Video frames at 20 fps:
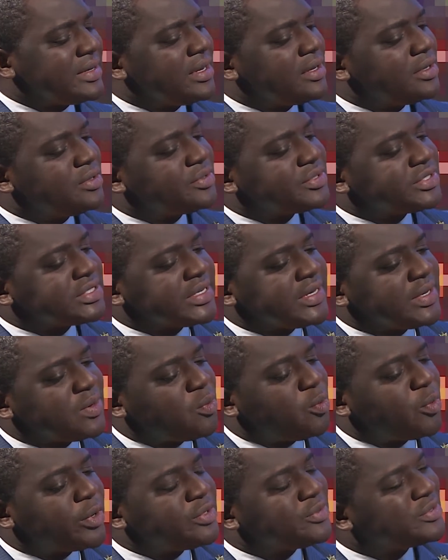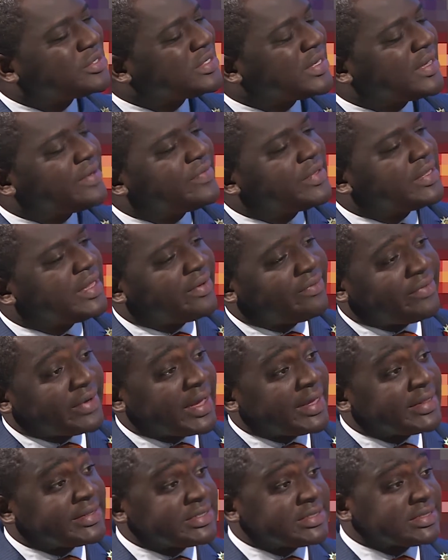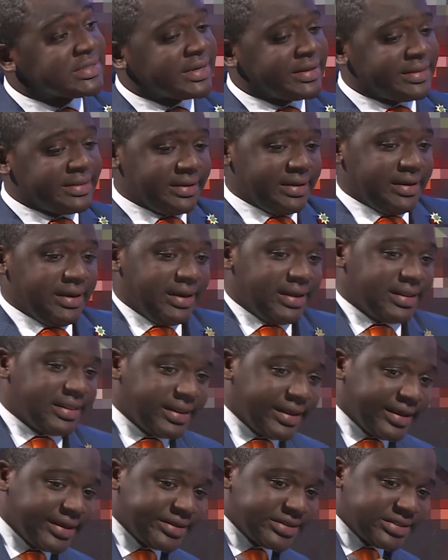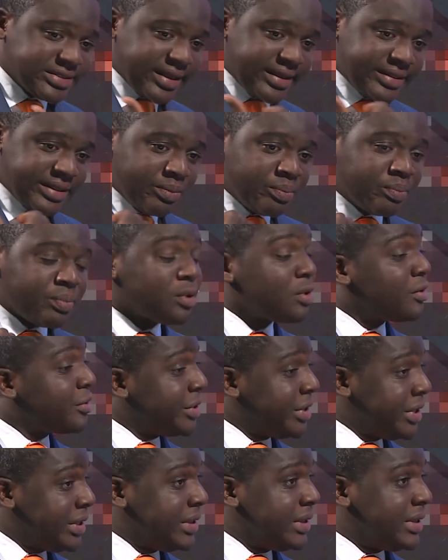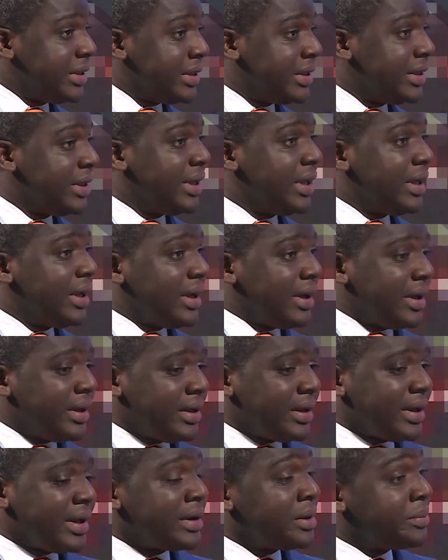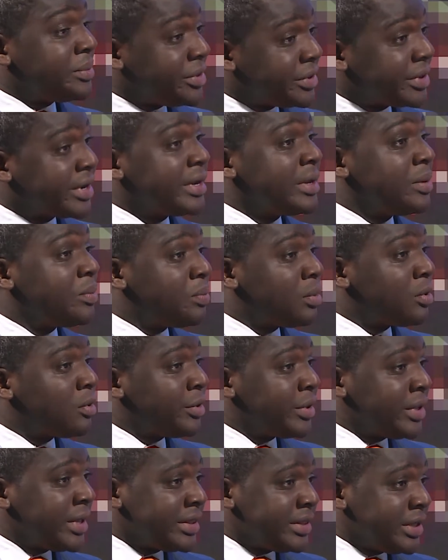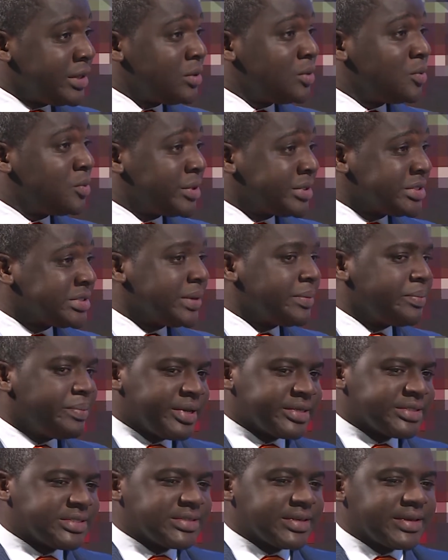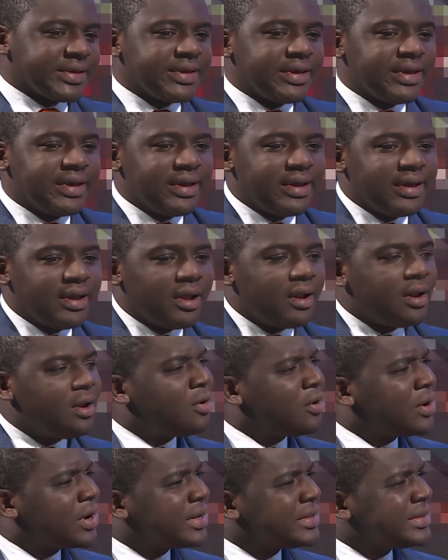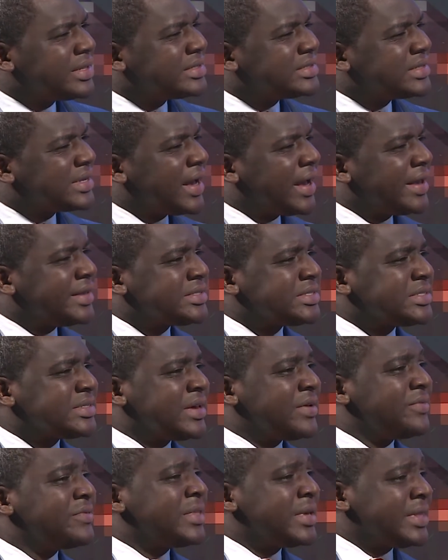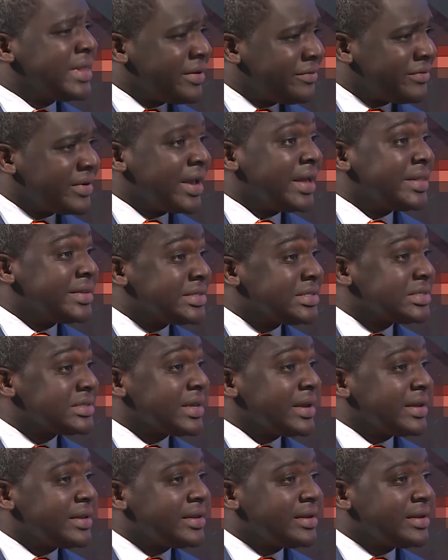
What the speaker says: you see, when you serve in Afghanistan, there is an employee, an American employee at the U.S. Embassy. Look, this guy served in Afghanistan.